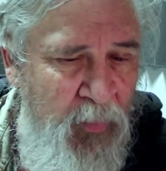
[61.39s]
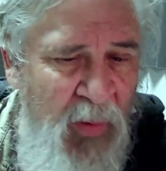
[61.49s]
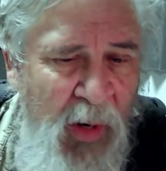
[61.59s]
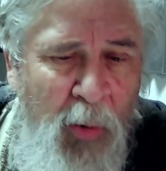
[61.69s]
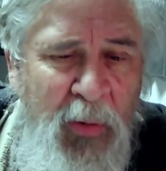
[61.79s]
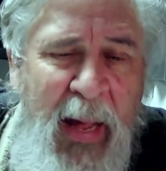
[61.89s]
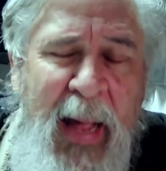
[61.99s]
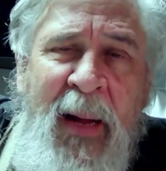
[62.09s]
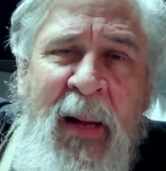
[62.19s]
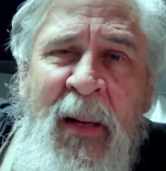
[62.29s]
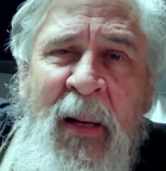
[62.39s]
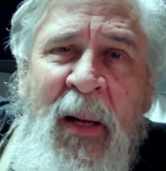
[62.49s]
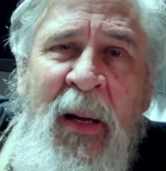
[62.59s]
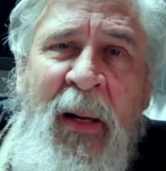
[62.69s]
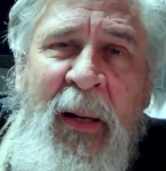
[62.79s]
Okay.
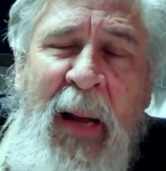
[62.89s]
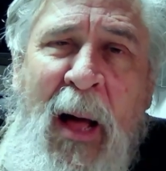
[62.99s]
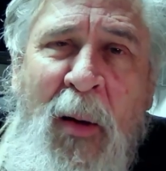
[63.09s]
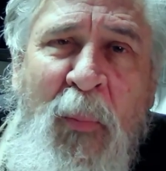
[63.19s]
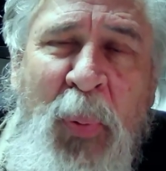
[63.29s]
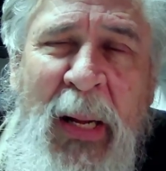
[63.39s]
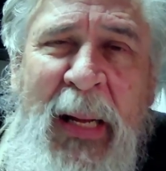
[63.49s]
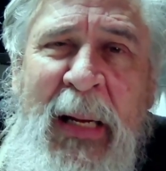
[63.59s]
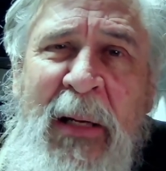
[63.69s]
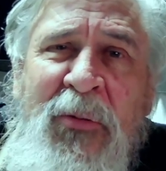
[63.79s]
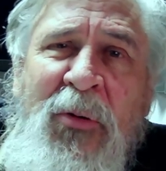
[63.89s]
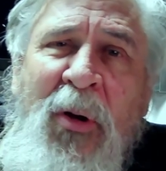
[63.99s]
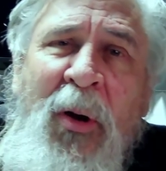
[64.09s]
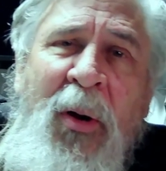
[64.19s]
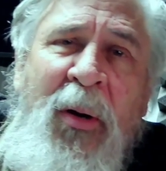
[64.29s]
Now, please,
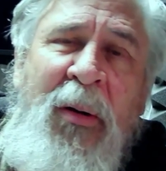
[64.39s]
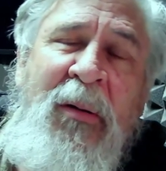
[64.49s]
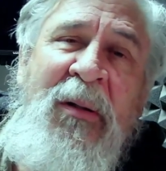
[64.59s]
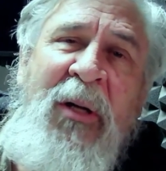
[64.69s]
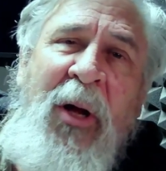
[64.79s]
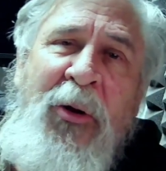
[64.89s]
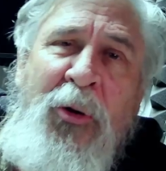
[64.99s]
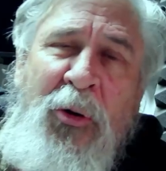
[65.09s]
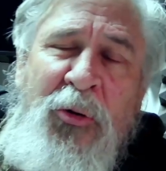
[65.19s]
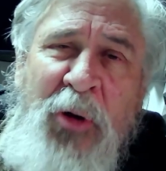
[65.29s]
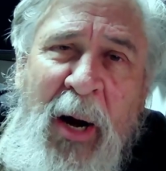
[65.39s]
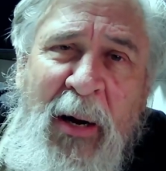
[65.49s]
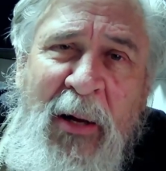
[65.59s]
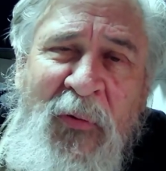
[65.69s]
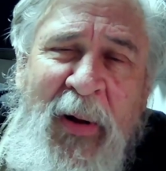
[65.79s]
you can share
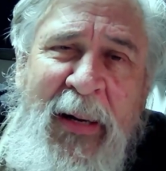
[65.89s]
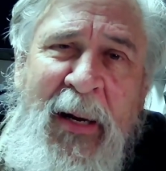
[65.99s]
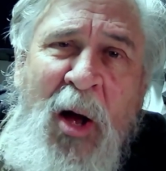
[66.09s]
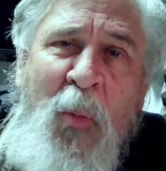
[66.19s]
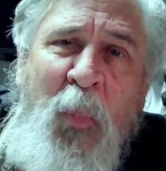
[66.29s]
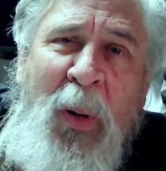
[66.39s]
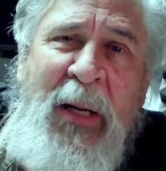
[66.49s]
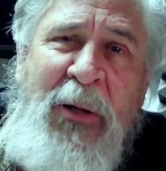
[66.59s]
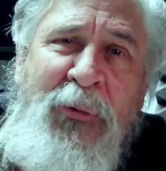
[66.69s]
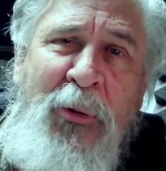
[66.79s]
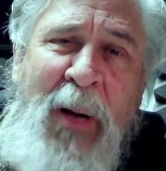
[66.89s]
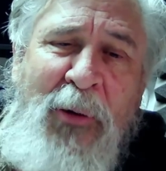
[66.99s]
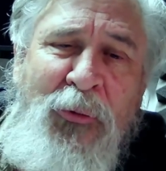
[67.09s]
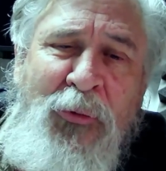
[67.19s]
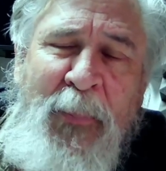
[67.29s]
this video. Please do not
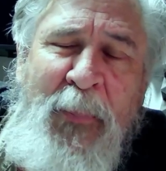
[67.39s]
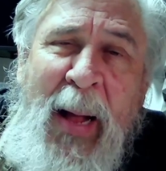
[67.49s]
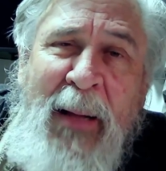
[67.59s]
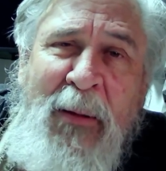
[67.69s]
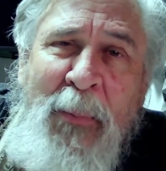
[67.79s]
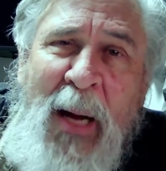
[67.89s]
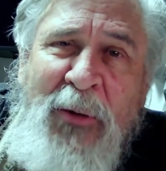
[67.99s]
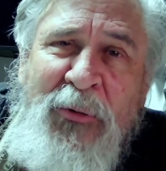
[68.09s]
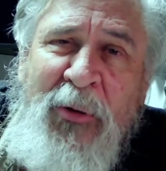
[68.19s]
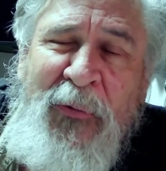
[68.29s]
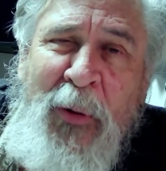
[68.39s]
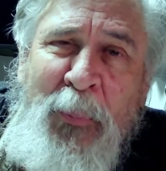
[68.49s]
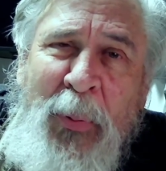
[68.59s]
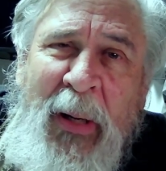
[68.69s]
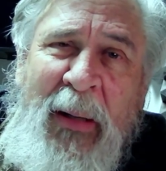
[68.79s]
strip out the monster
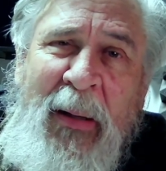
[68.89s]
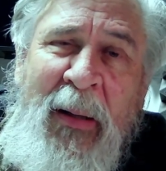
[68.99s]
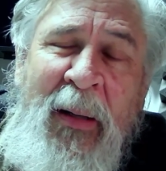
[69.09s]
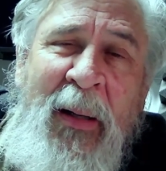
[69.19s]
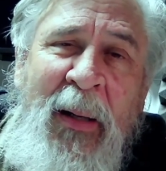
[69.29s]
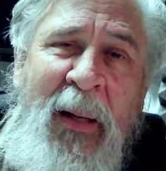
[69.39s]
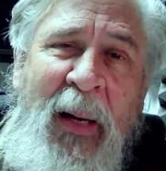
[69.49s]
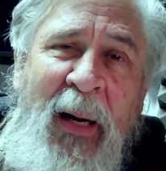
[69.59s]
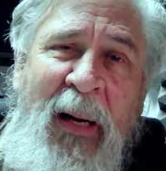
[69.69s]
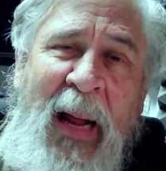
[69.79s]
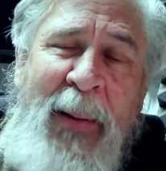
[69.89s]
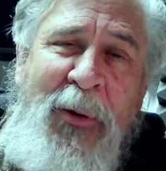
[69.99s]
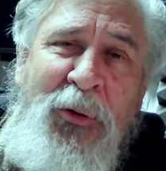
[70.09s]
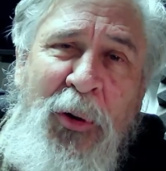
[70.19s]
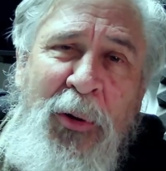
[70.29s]
footprint and claim
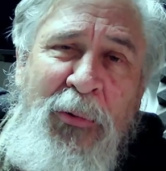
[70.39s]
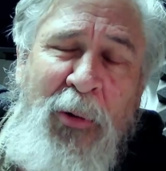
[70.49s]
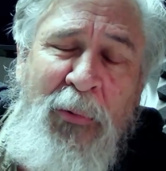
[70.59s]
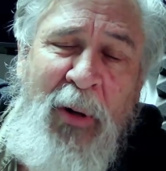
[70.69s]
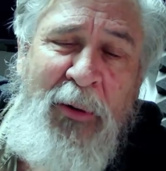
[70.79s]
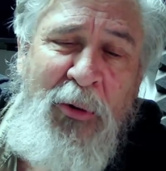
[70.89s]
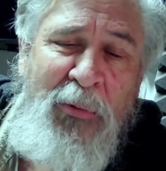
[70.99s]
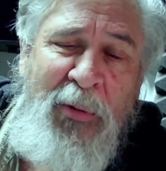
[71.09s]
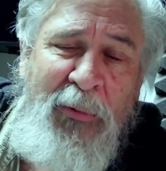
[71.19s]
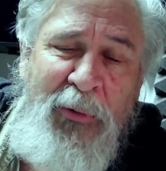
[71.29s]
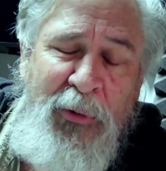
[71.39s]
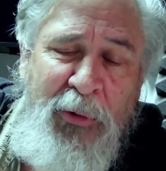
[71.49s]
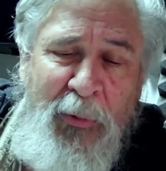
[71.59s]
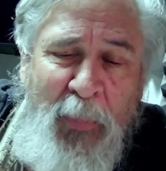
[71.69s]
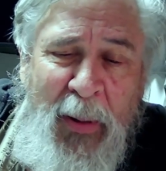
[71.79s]
it's yours on, and use it on
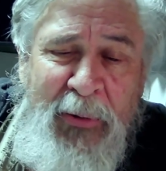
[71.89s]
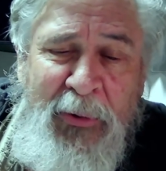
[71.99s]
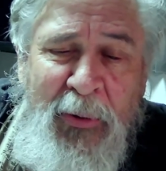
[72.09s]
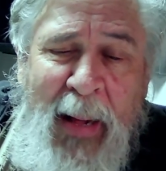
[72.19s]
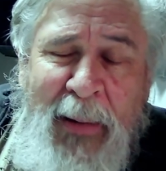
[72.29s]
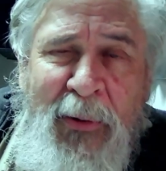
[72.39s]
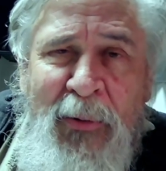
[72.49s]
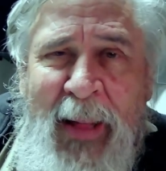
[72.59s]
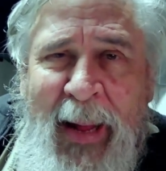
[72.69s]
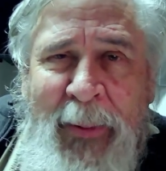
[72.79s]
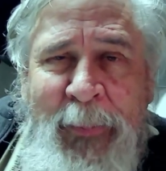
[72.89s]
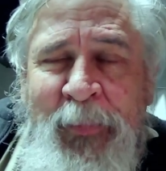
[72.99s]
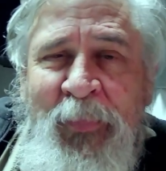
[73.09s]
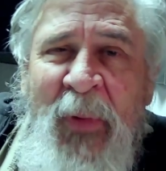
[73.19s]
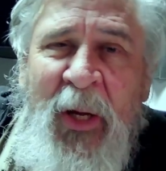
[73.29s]
YouTube. Please do not do that.
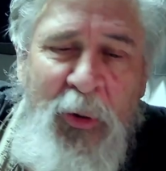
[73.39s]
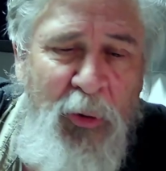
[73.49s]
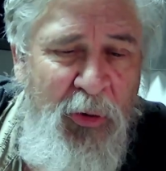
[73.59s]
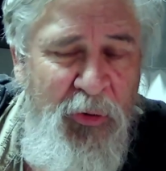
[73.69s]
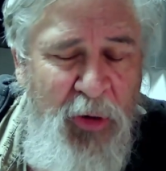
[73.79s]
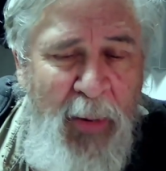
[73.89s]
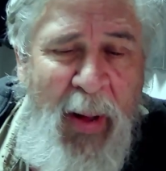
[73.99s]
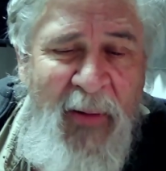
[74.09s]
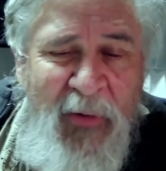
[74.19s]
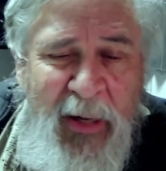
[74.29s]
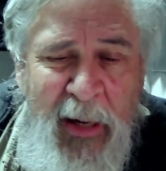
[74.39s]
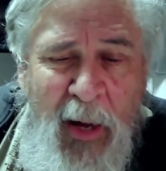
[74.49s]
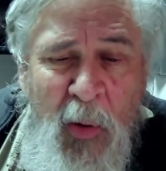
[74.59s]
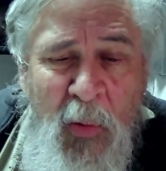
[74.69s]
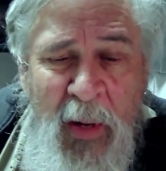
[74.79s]
You can share my
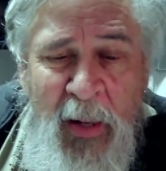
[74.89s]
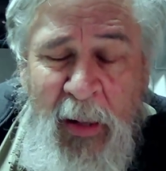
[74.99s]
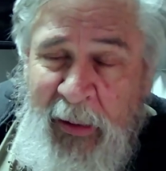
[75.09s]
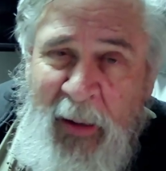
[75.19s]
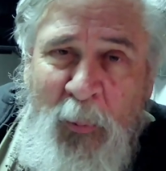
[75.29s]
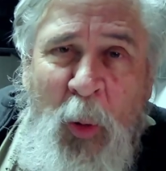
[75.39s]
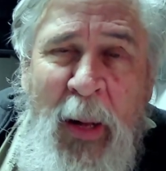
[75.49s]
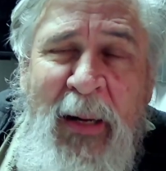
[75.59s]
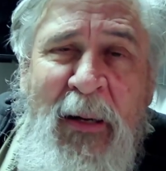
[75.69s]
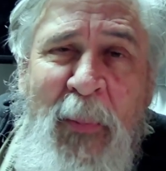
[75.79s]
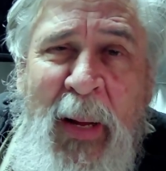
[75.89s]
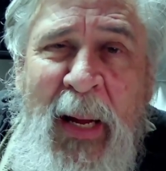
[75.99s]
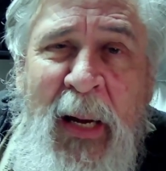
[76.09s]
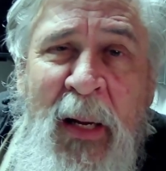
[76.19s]
video, give credit to me.